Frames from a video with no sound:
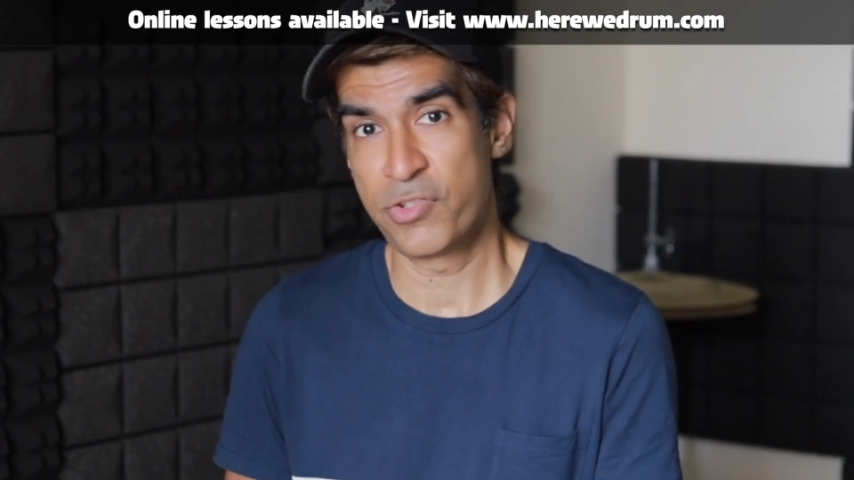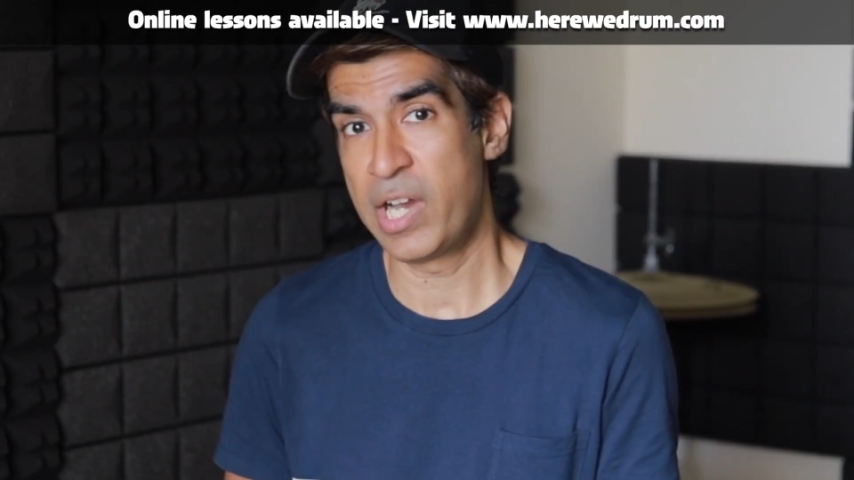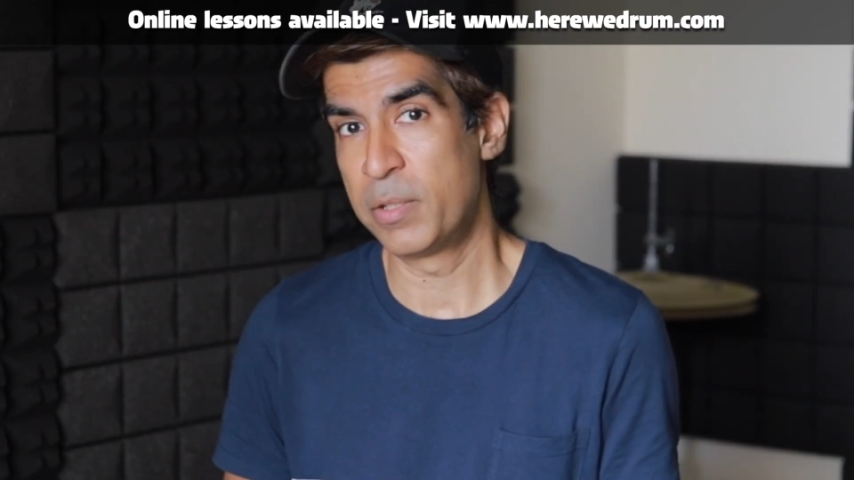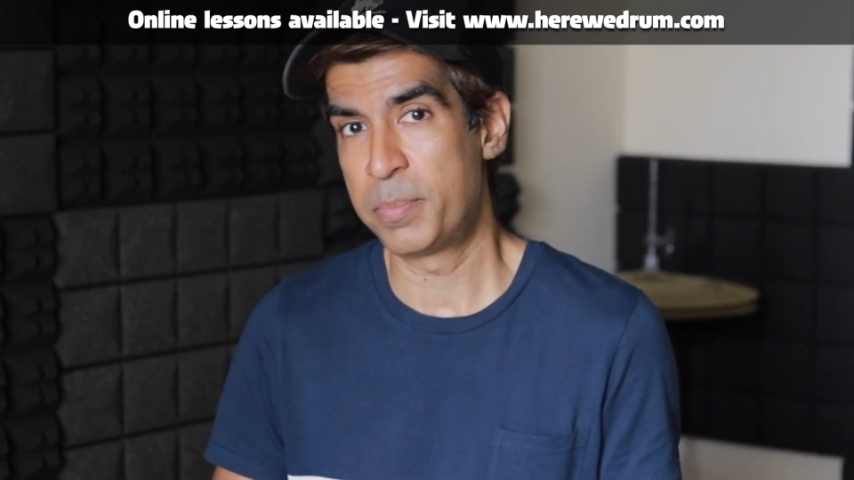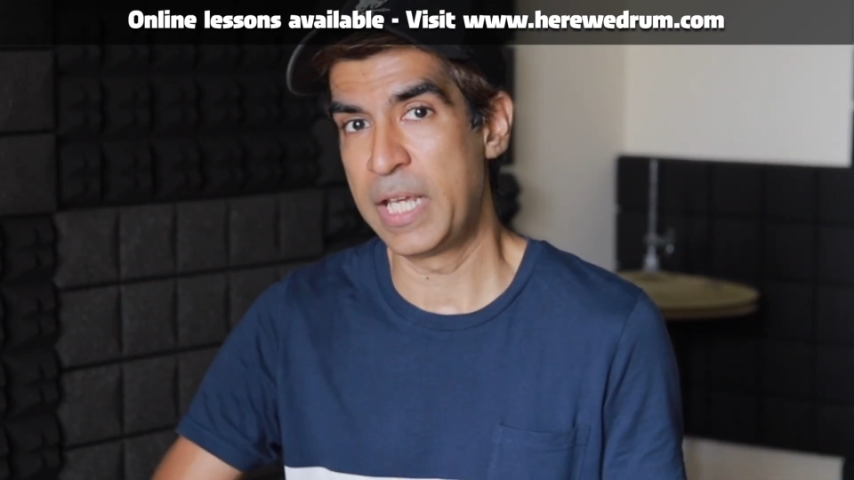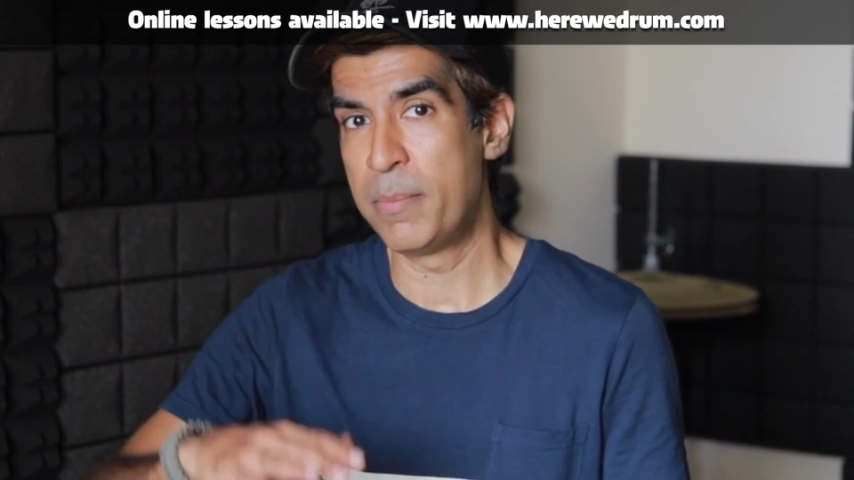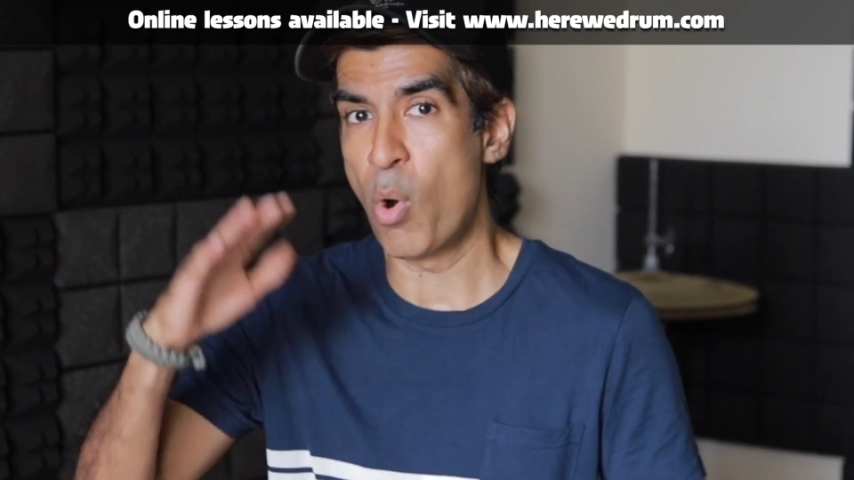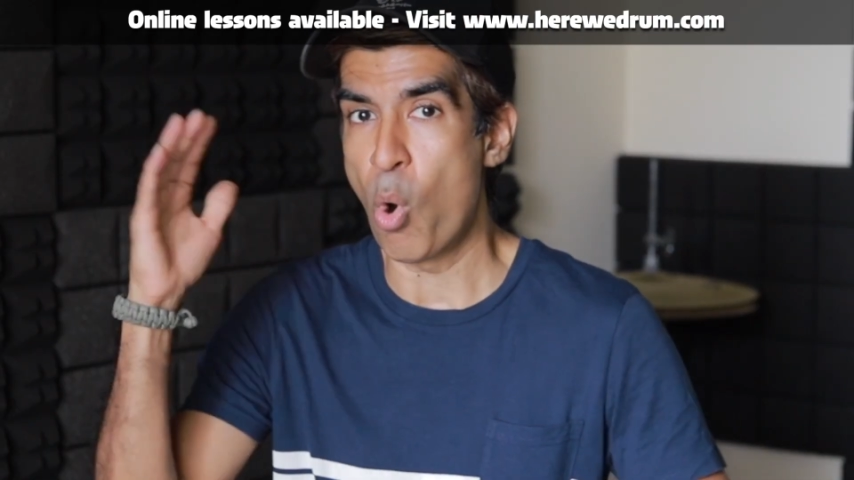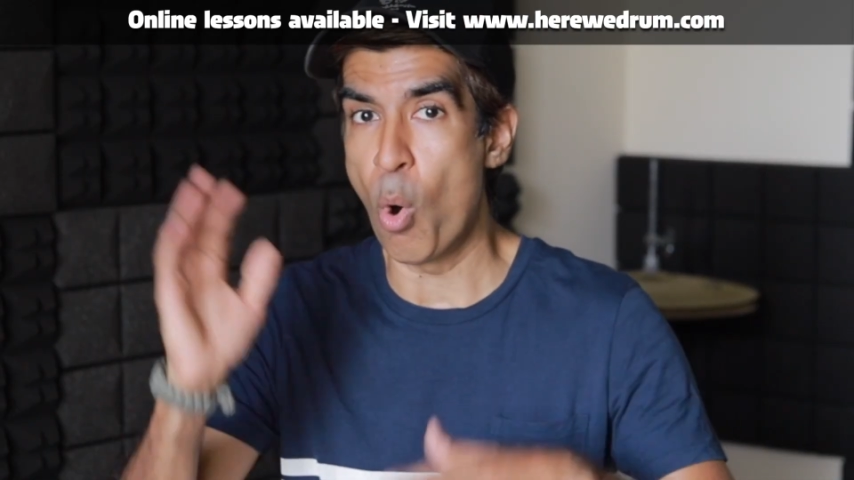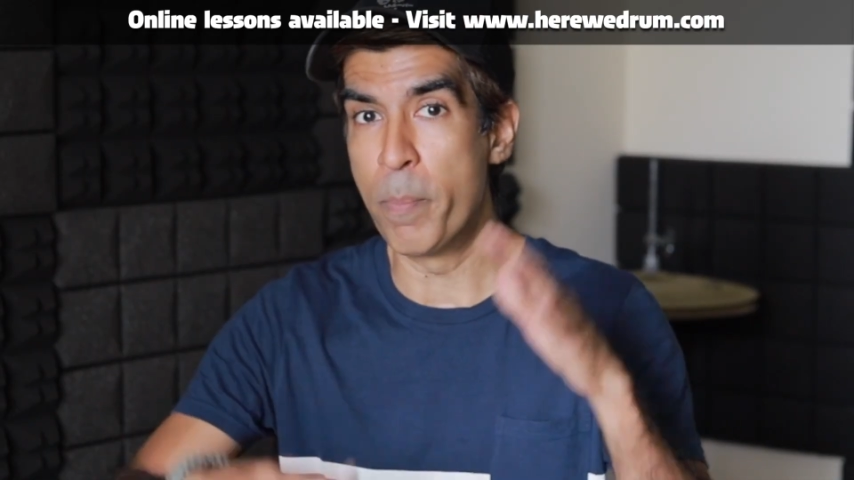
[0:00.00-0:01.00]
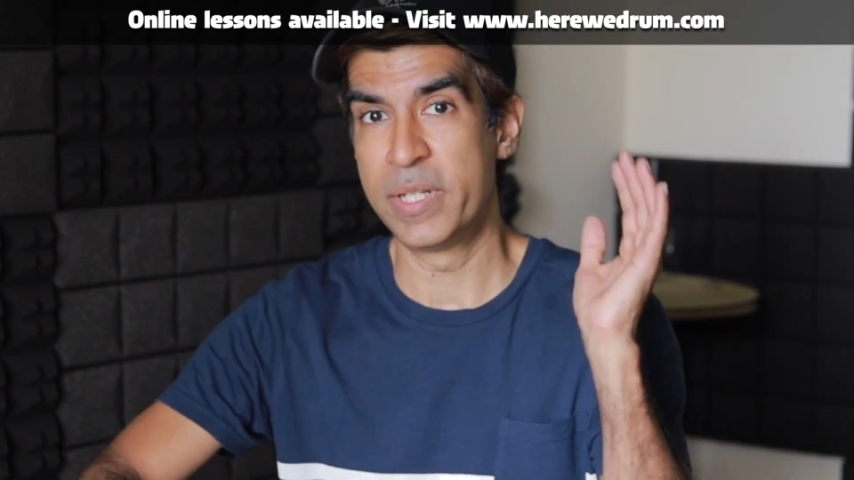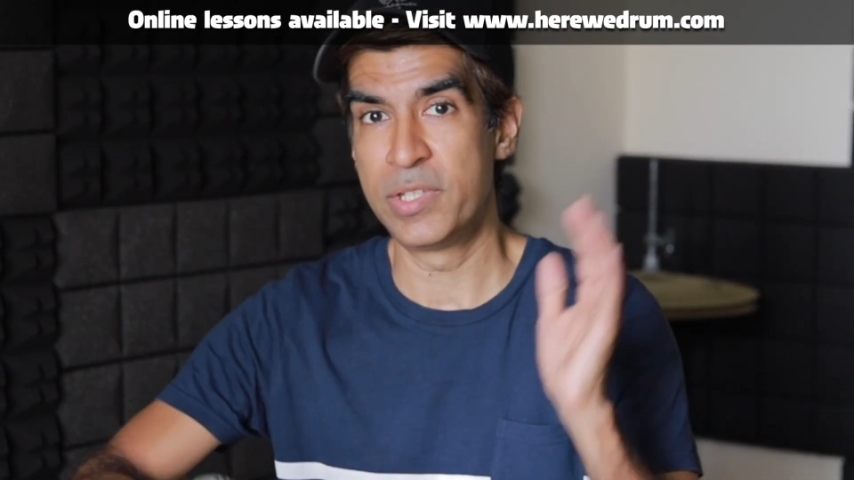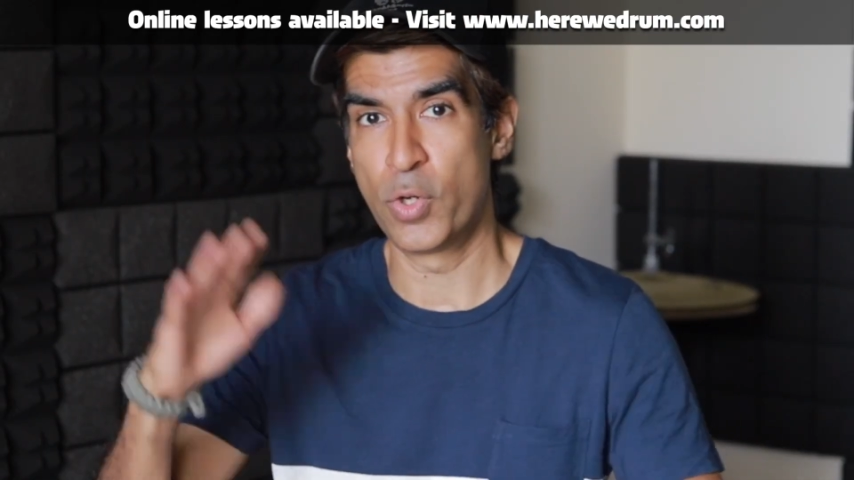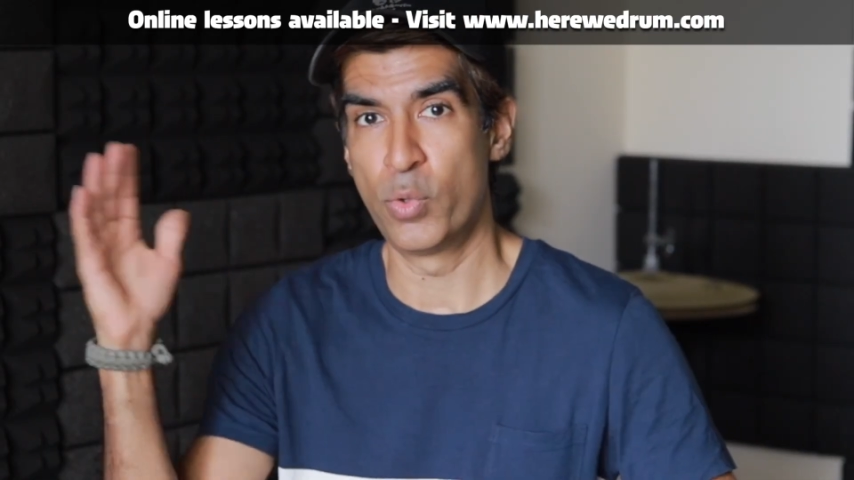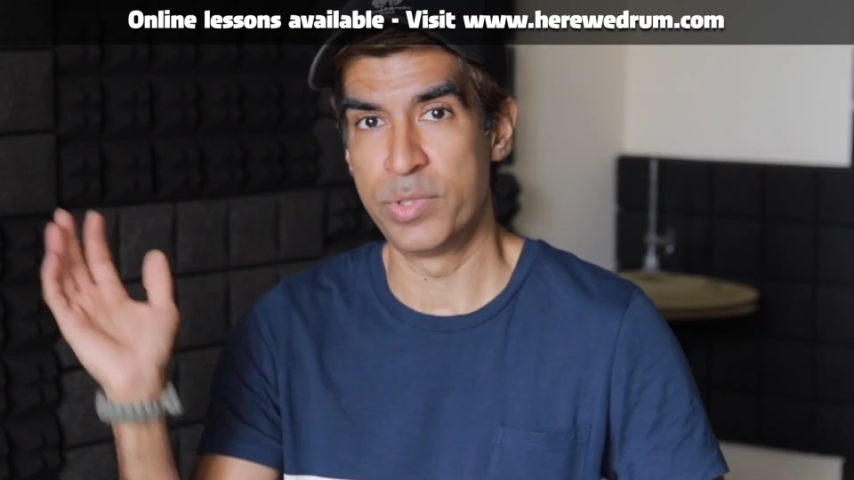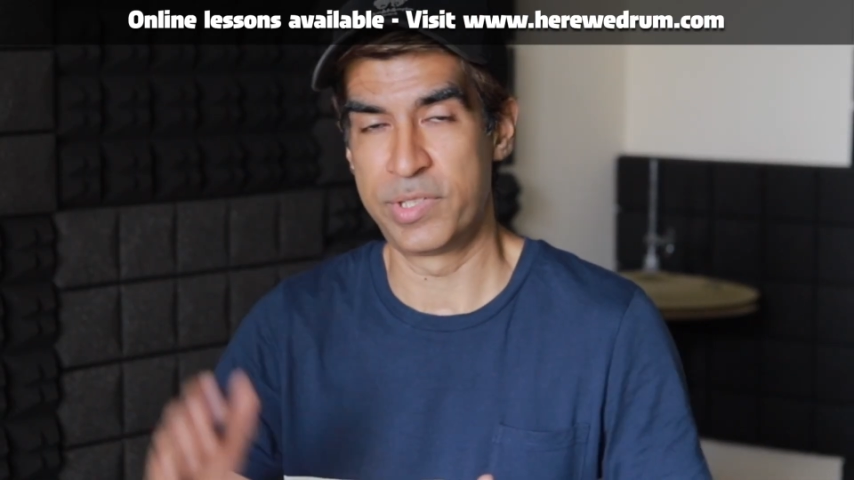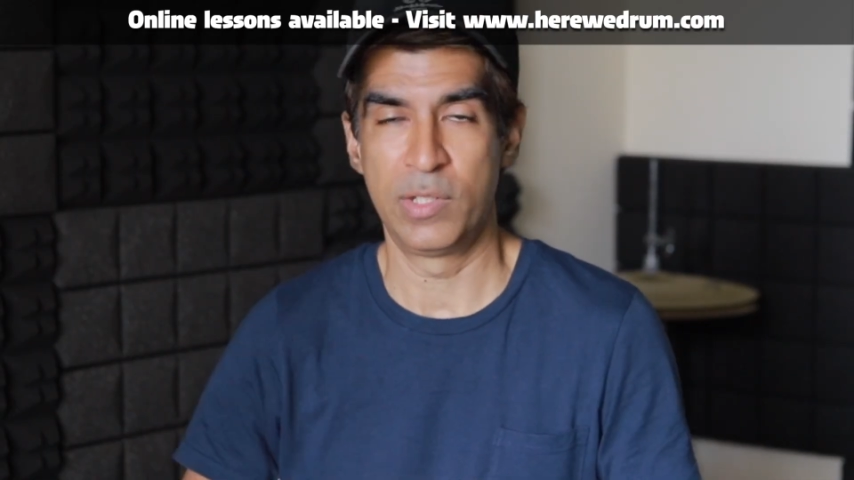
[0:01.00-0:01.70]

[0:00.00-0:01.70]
try to play more open tones.